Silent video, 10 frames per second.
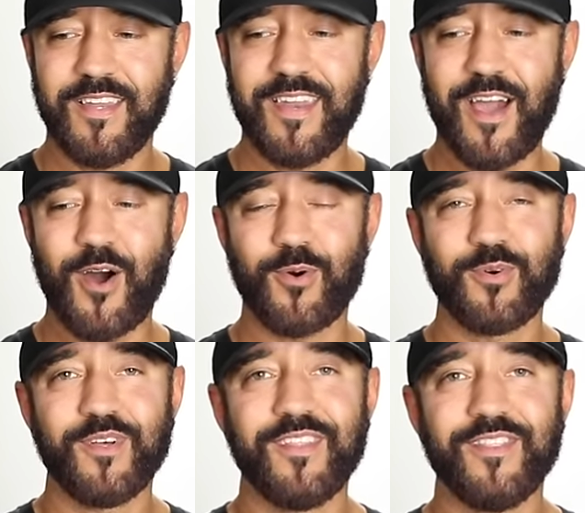Now,
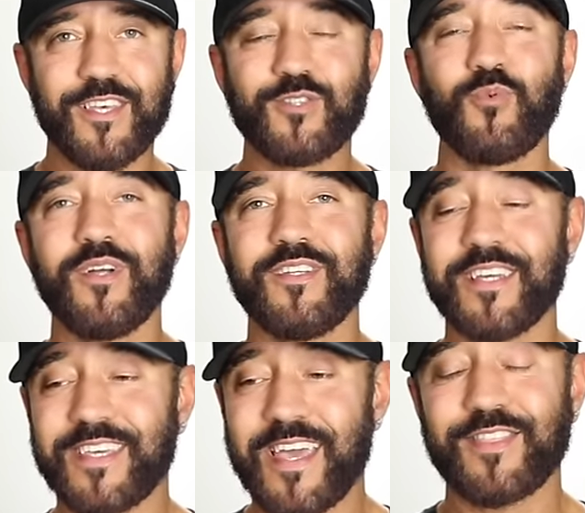this one, to
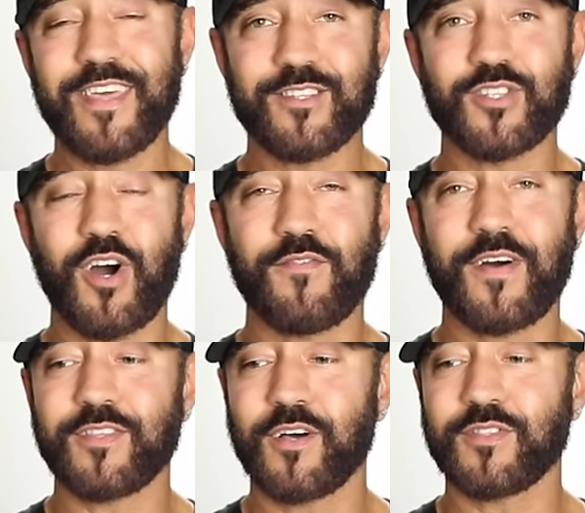kick things off, I
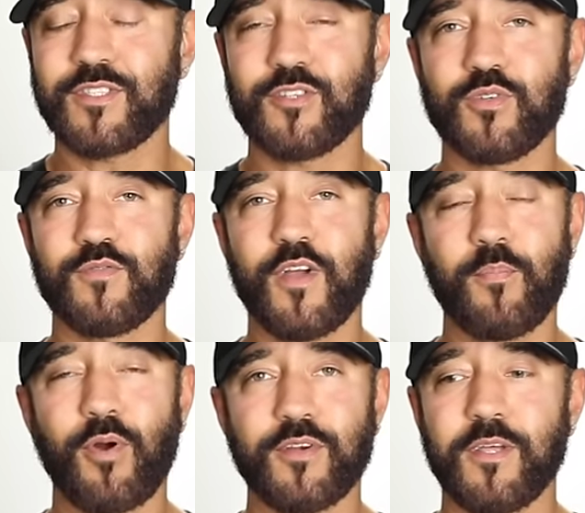thought that this was very
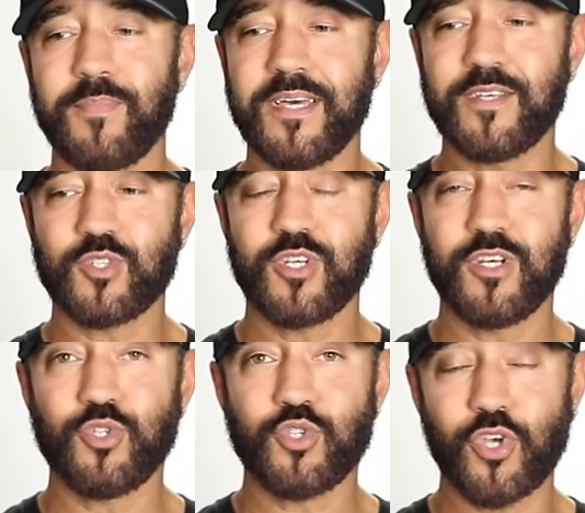pertinent because
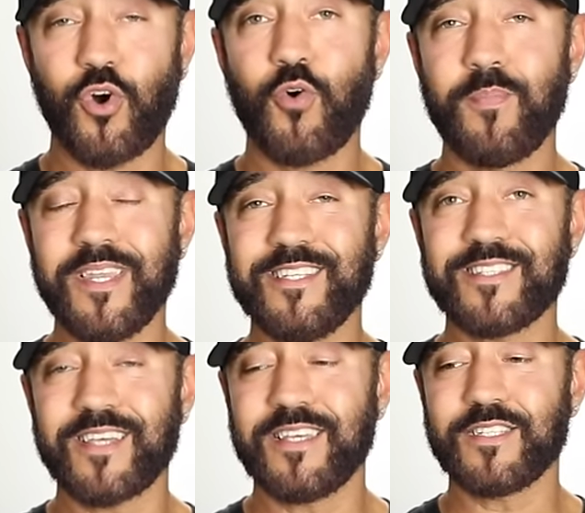so many
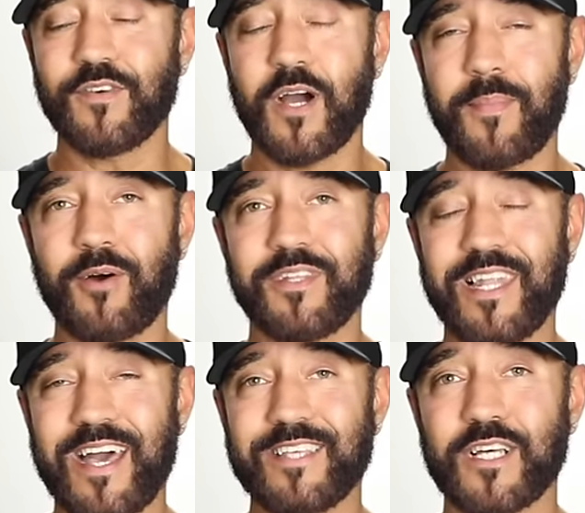studies have come out in the
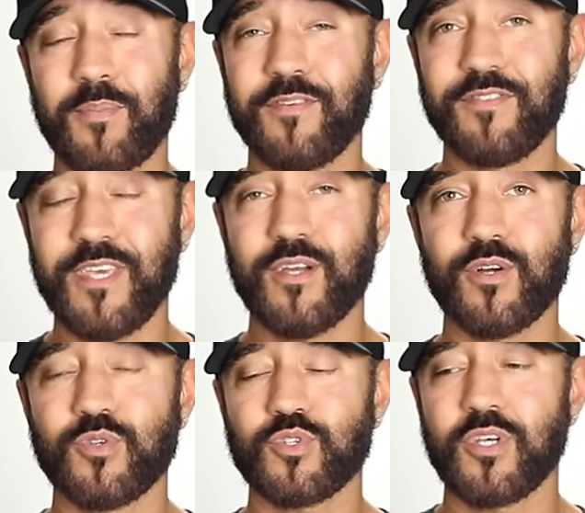last couple of
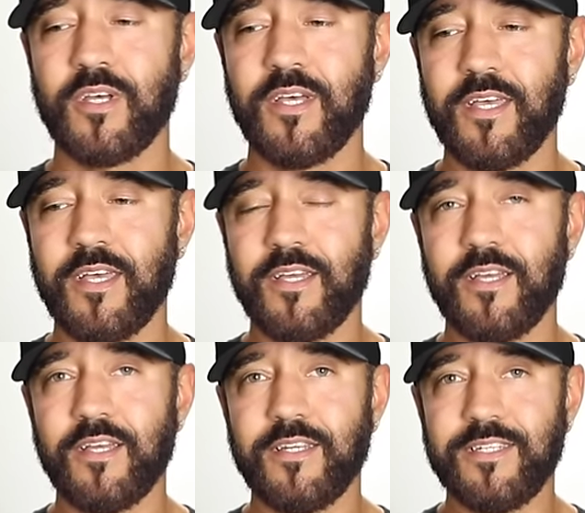years
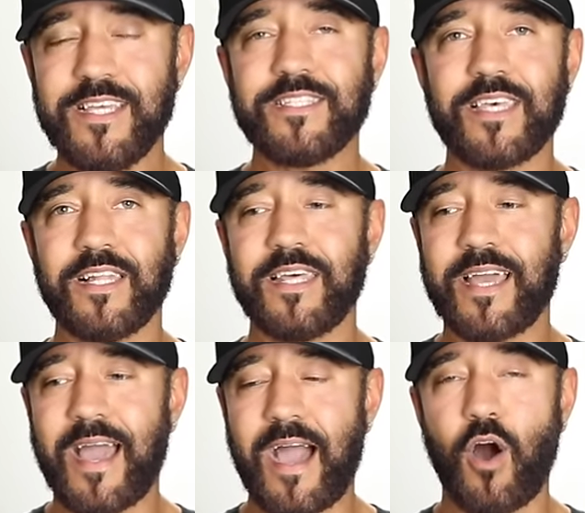detailing
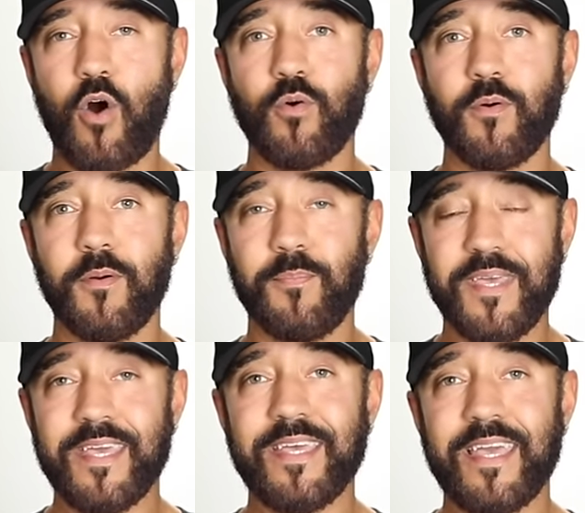how
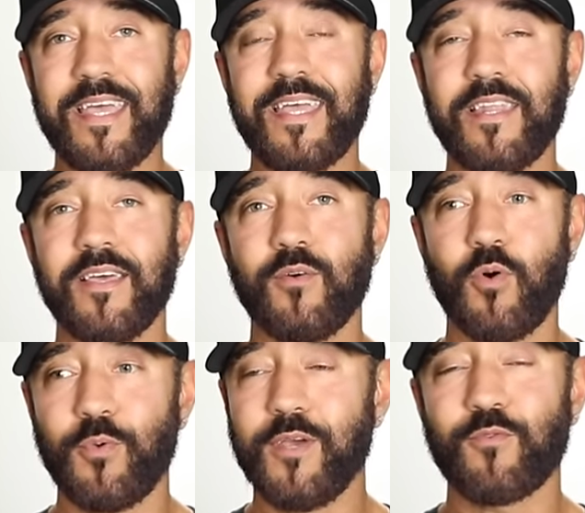being in
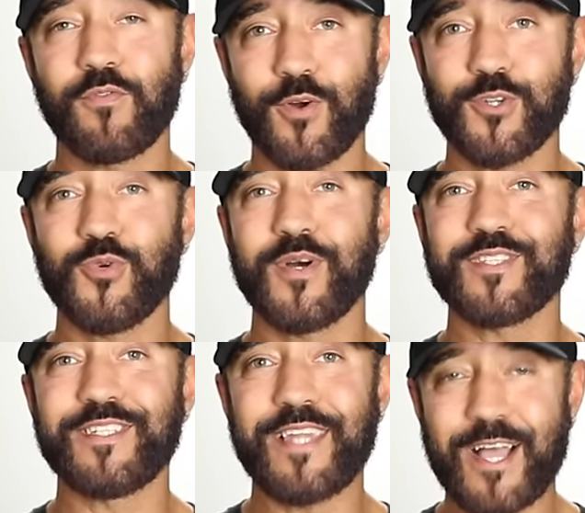what we refer to
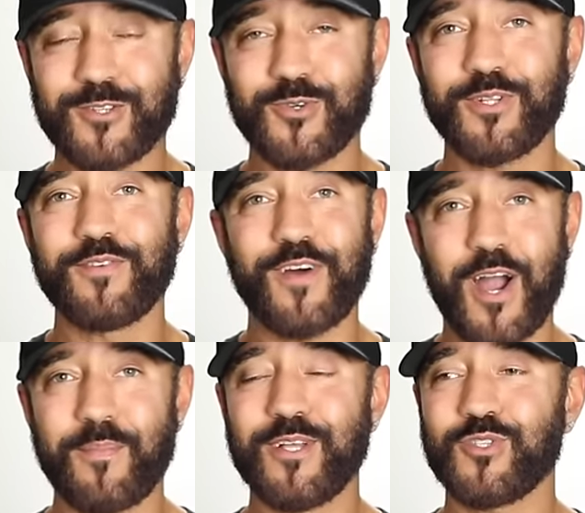as natural
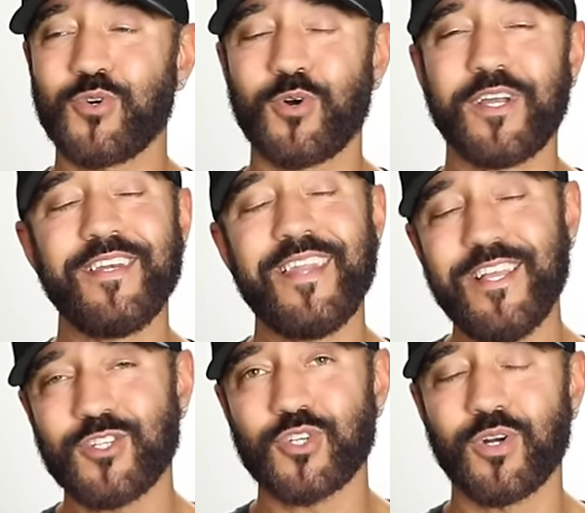environments or in
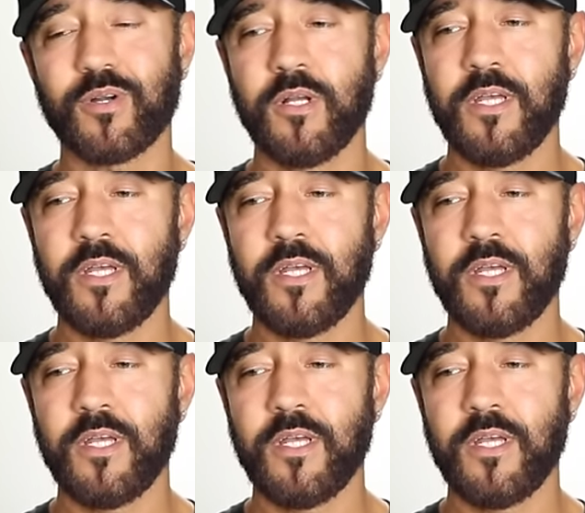nature